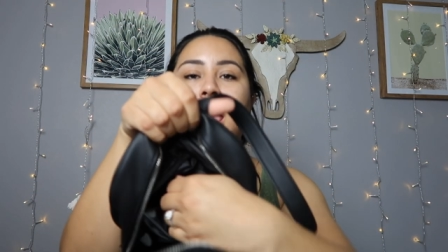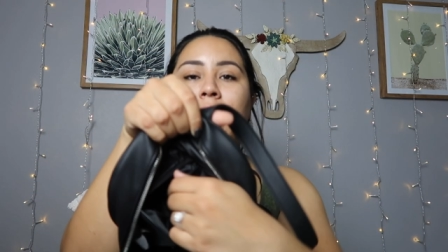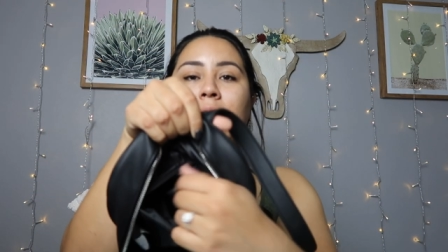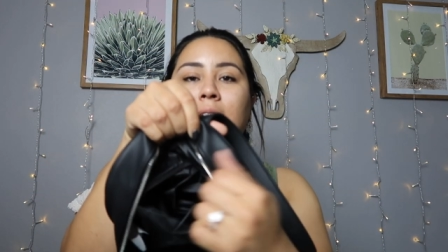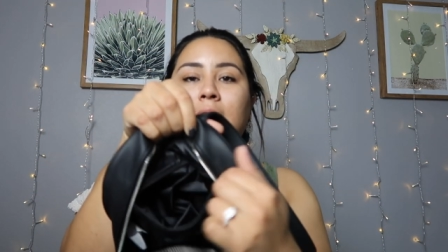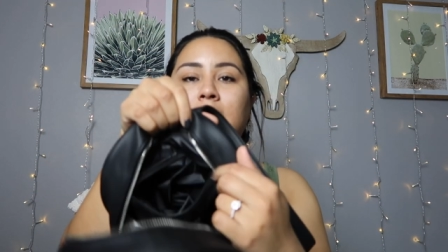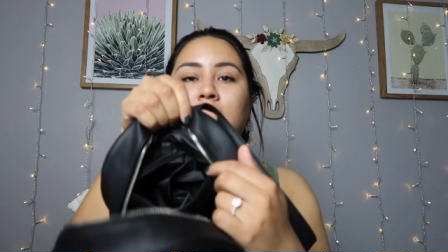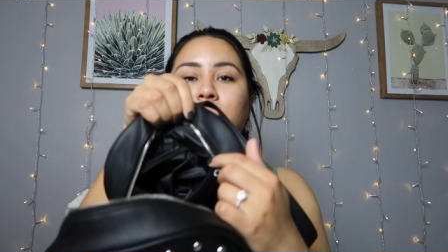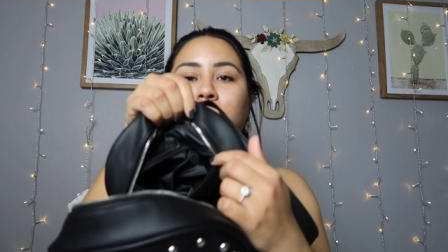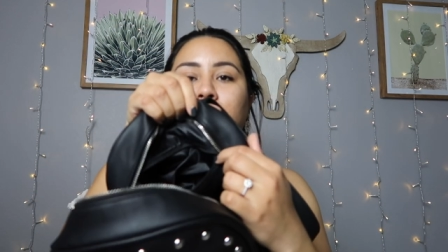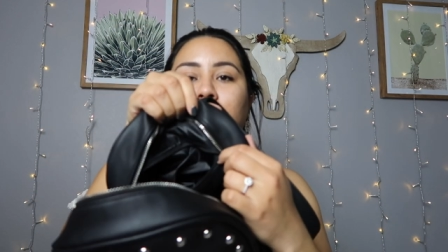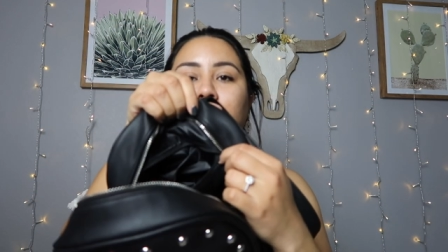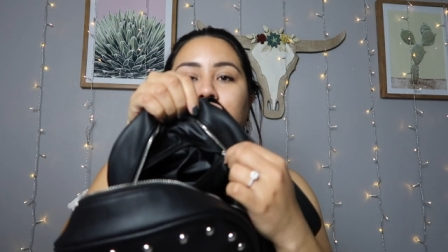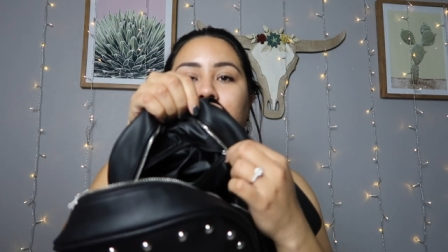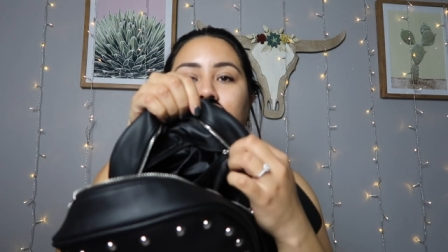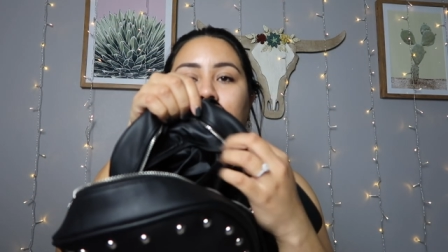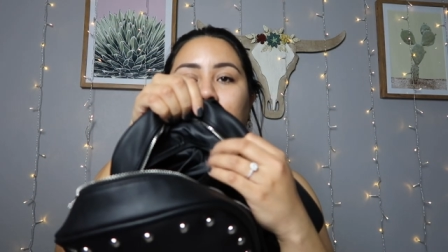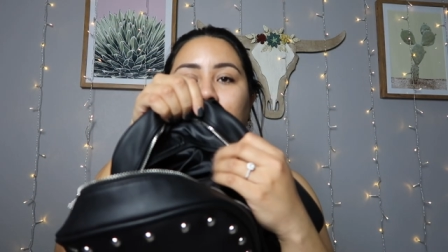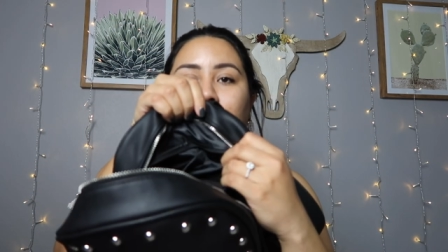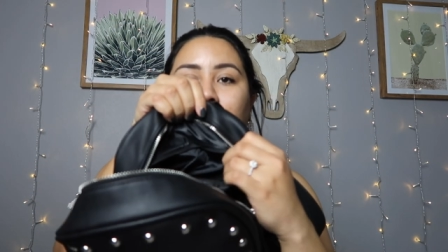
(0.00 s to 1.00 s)
and it's
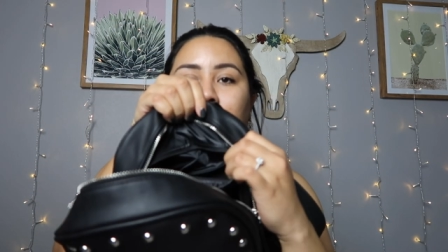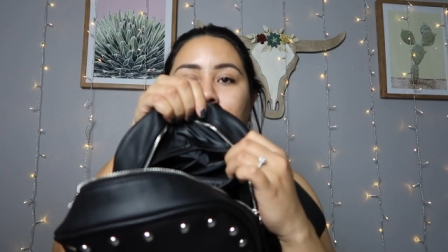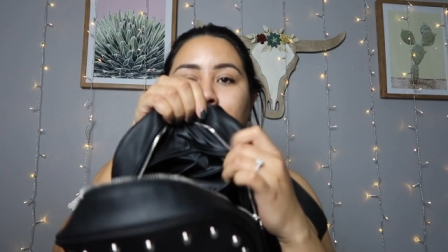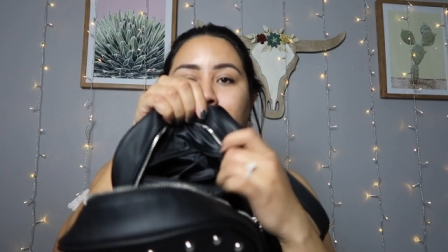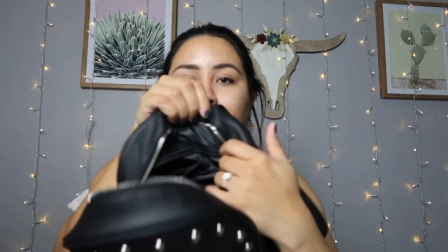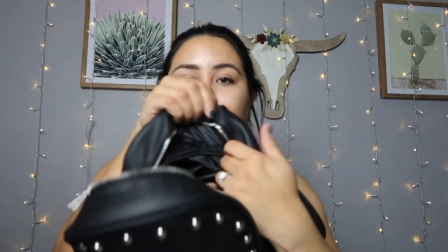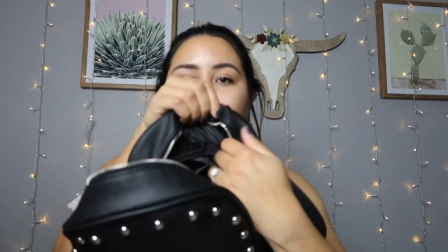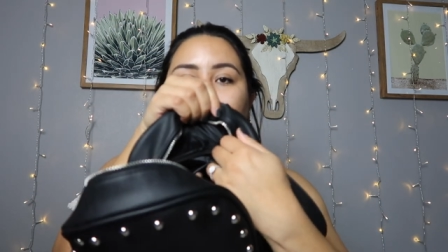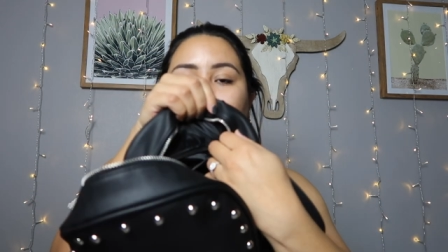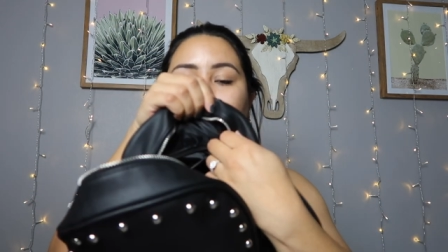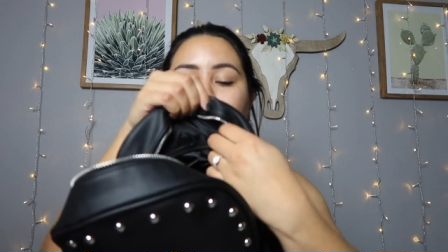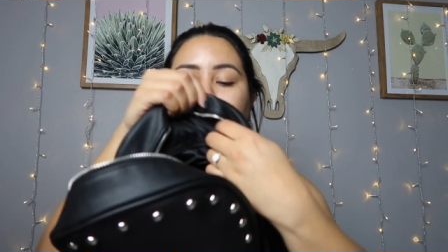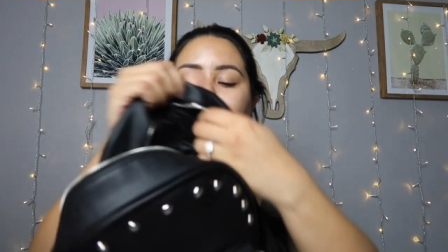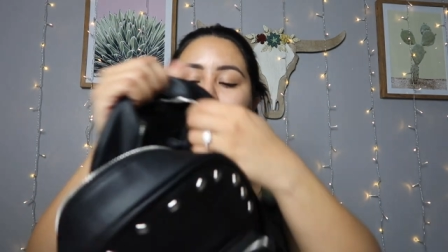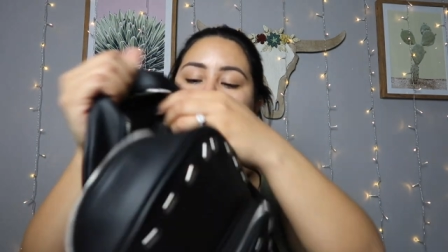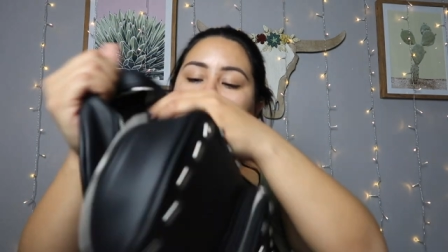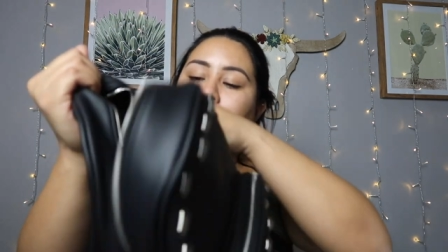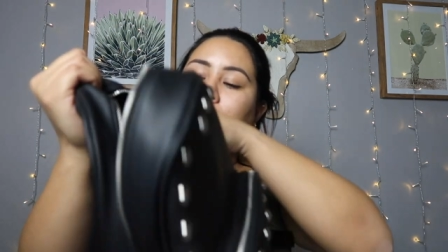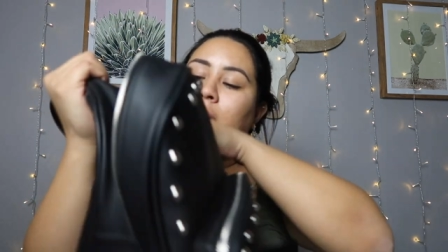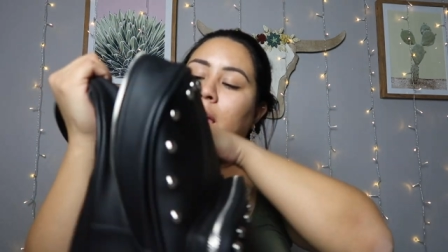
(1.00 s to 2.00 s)
just a little zipper, and I